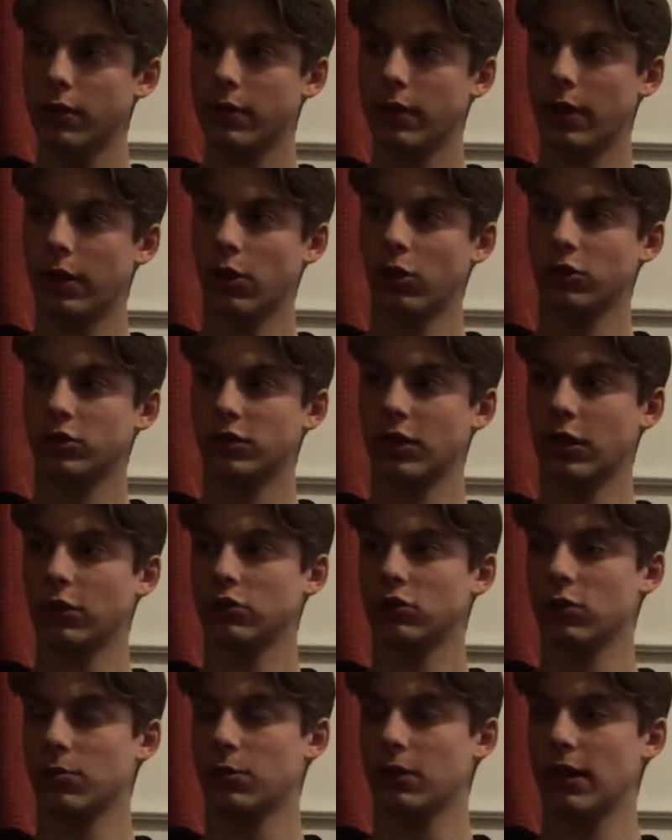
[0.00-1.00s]
then our sail
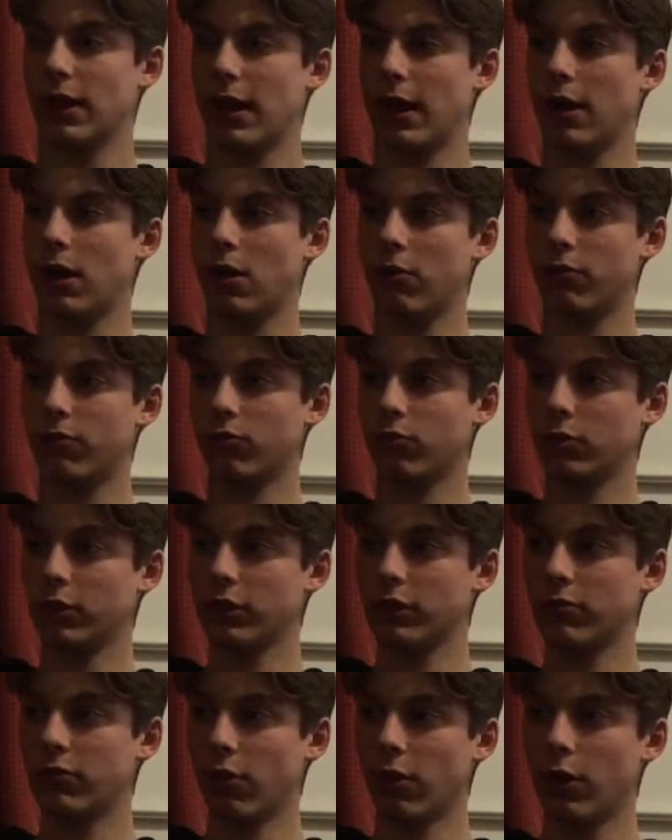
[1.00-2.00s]
is going to be
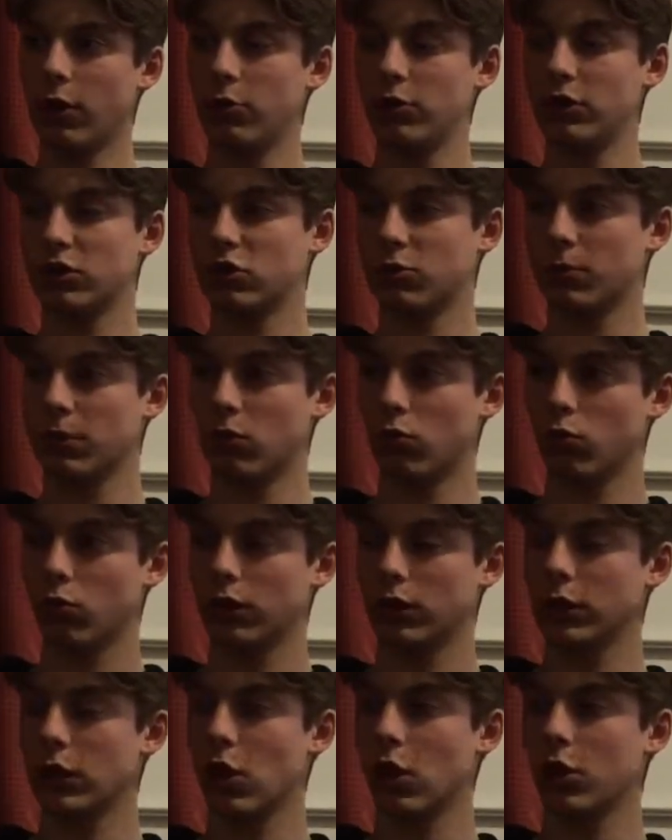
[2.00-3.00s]
really far out and it's going to be
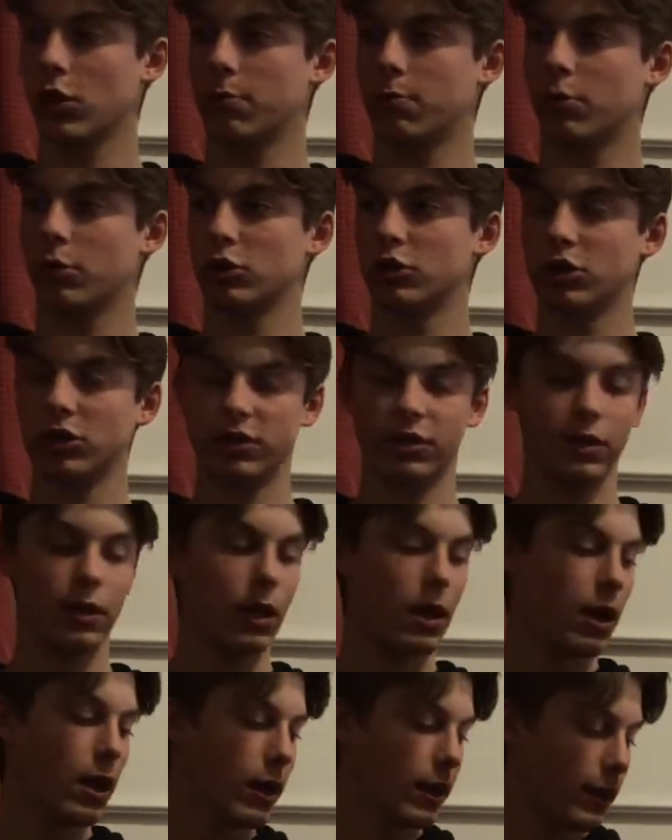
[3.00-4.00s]
really hard to push us
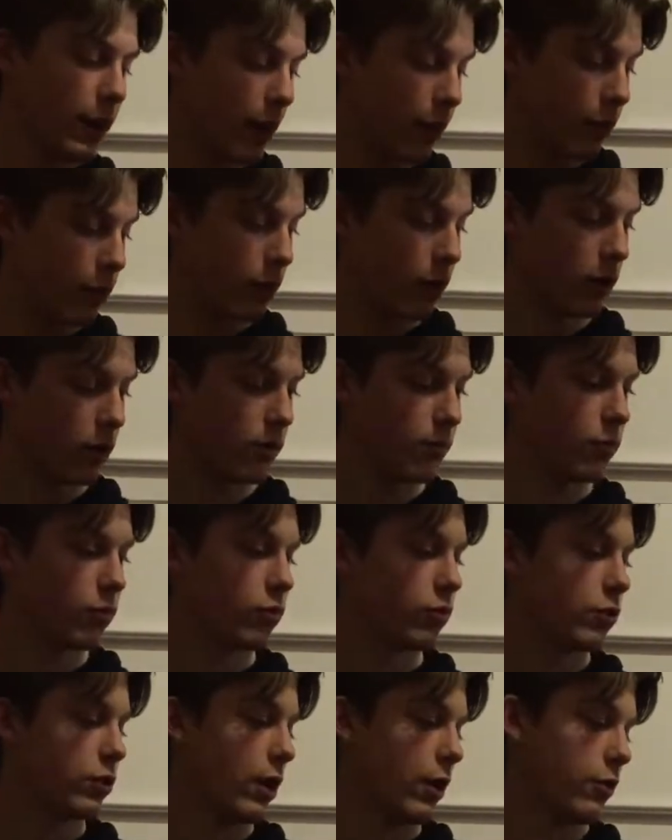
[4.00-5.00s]
down the
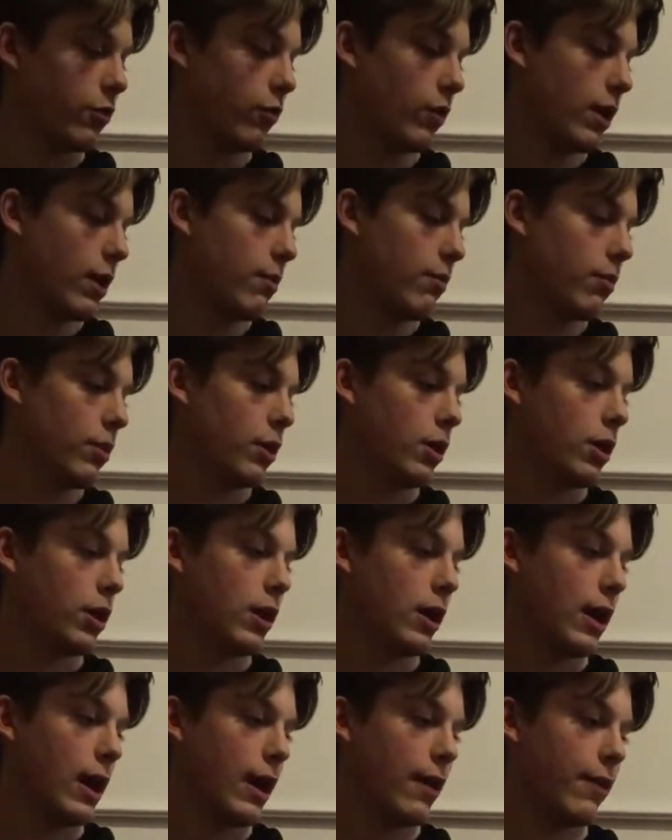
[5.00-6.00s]
ramp.
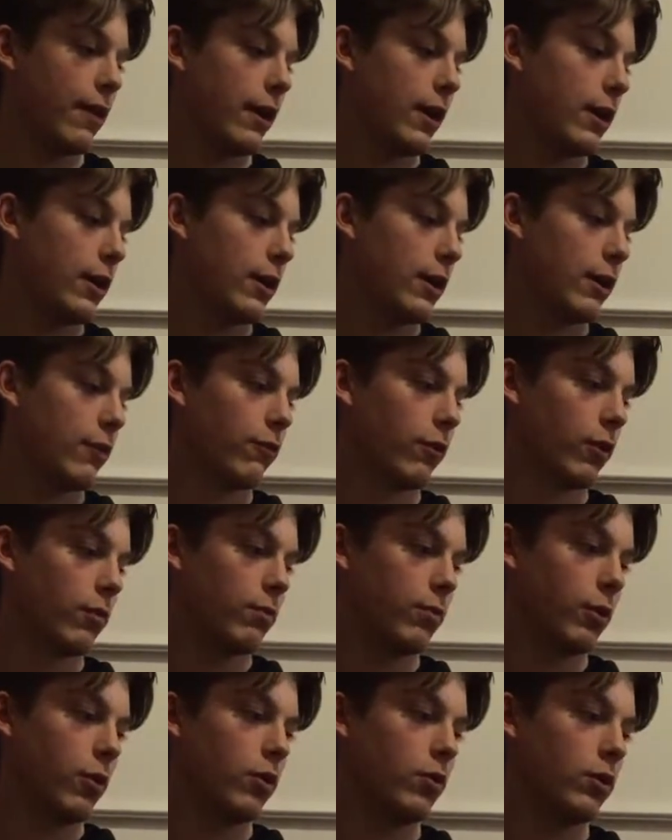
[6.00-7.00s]
And then if our
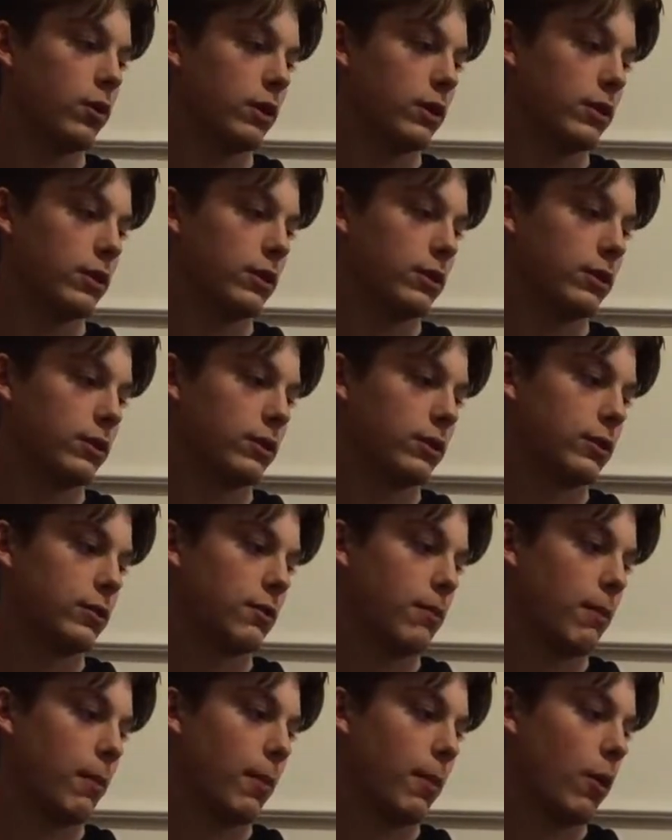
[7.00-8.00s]
boat
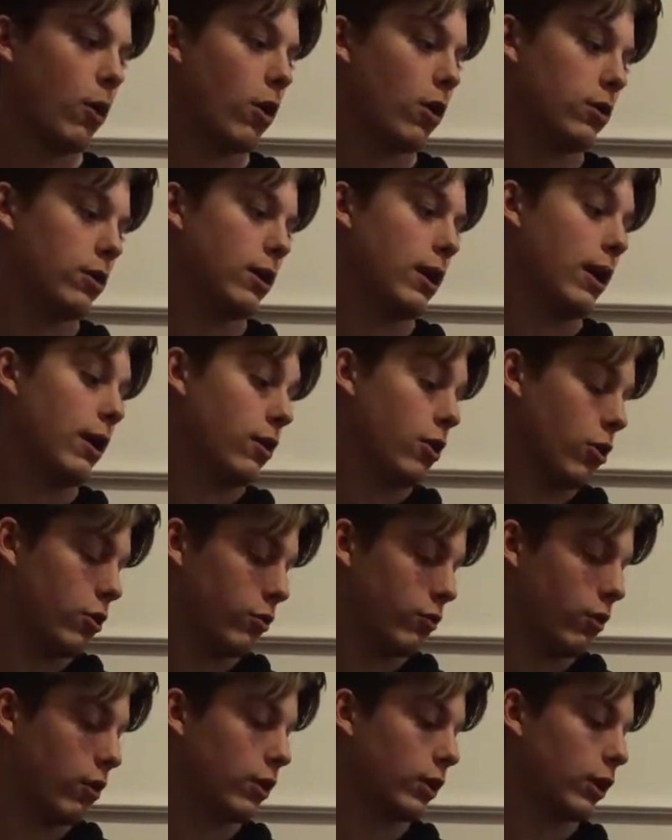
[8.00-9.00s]
is on
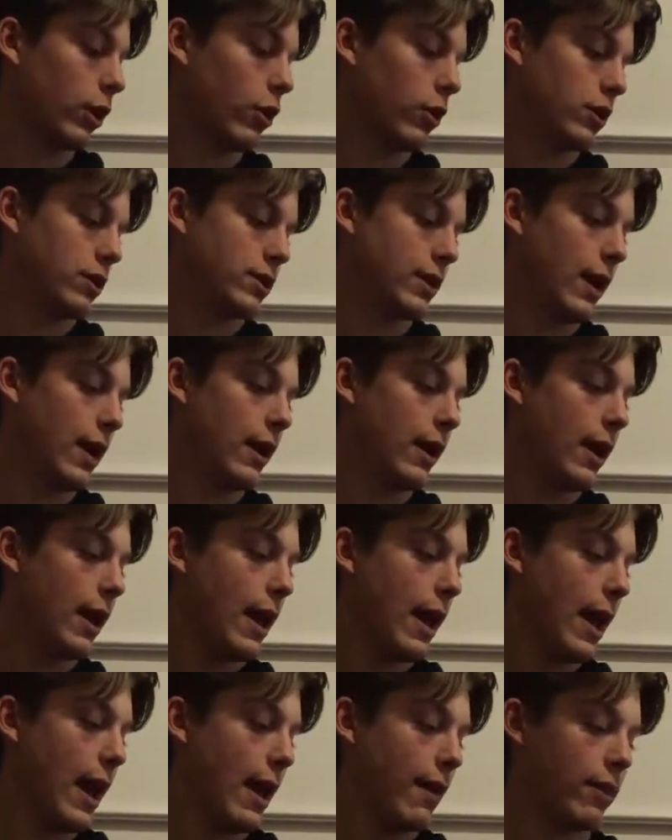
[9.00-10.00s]
the run, like I already said,
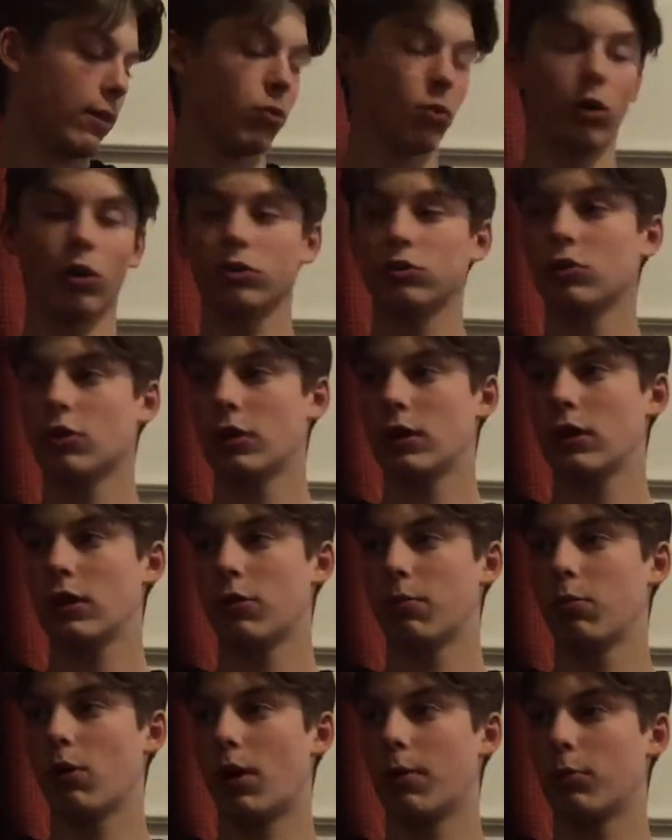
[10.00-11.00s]
and then we're also going to need
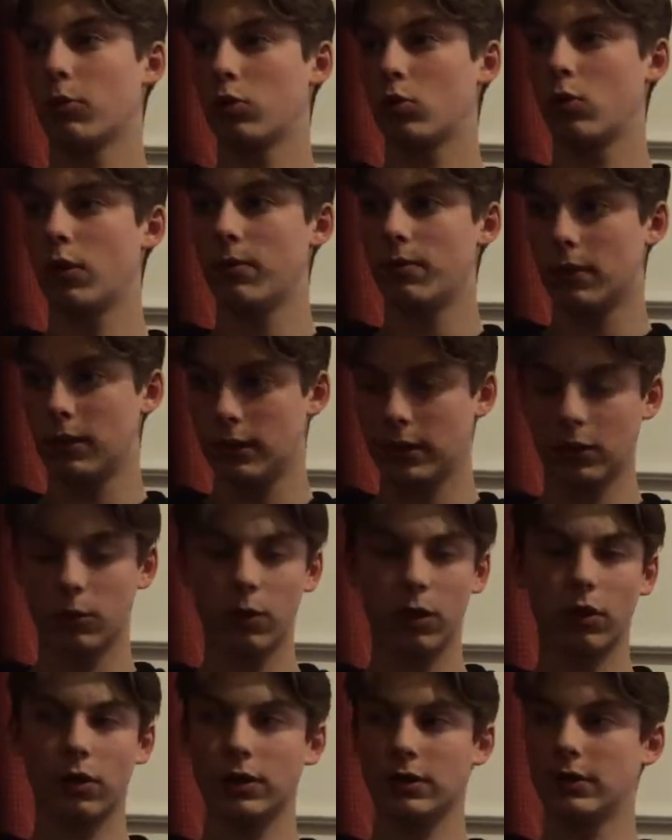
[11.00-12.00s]
our proper equipment, like
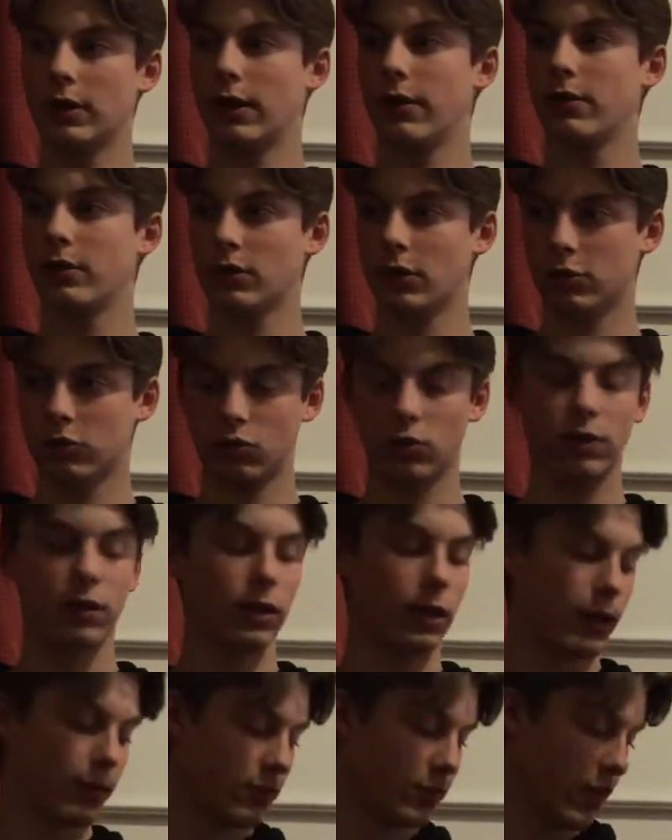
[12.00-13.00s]
we already said, the sunscreen,
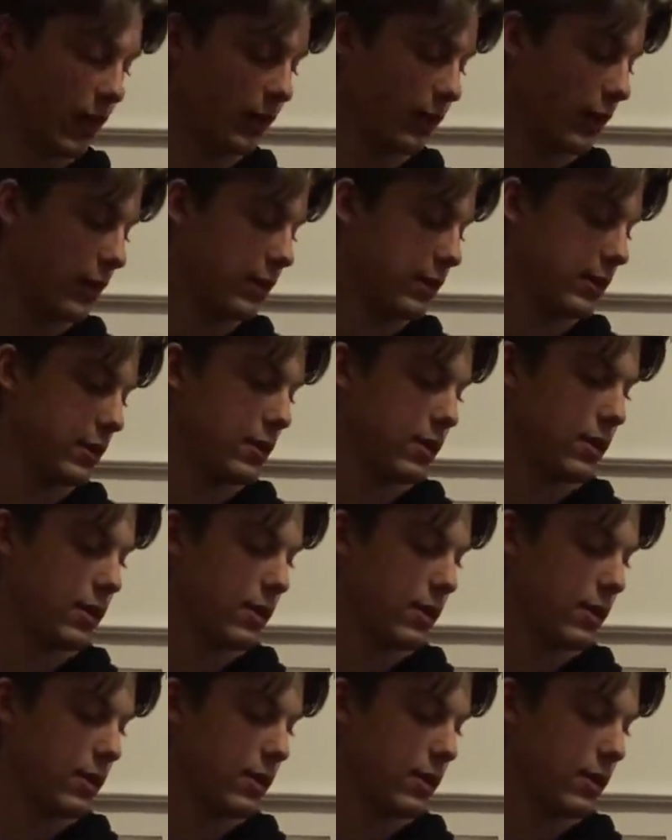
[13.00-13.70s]
the life jacket.